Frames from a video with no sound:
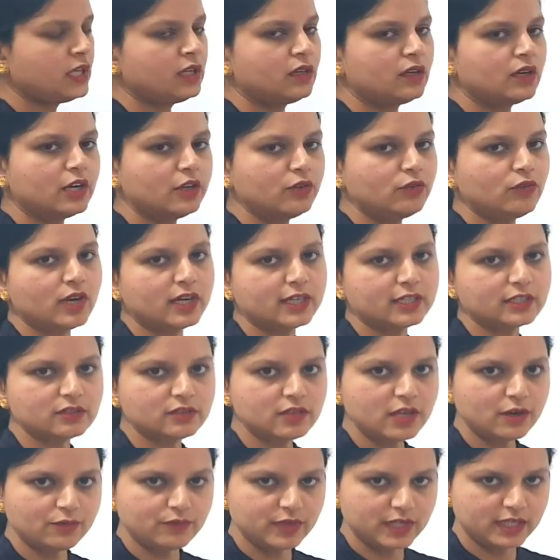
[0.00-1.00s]
converts
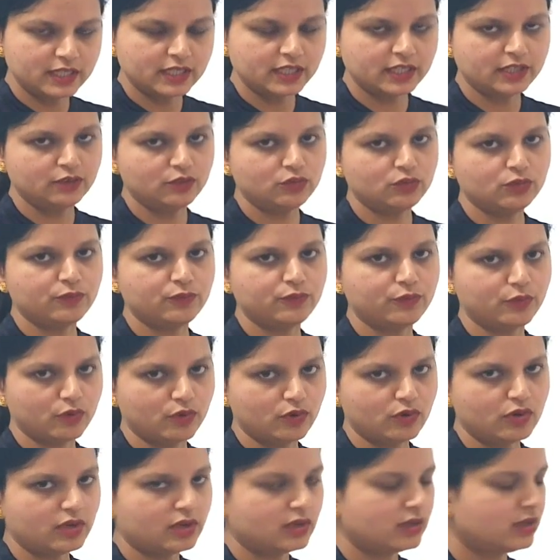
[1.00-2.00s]
the wheat into
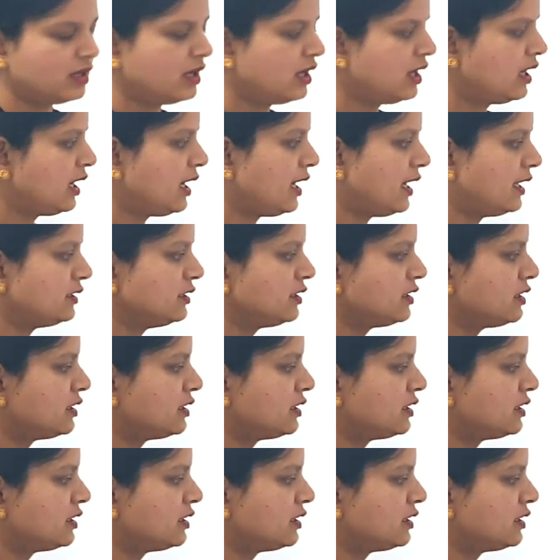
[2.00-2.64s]
flour and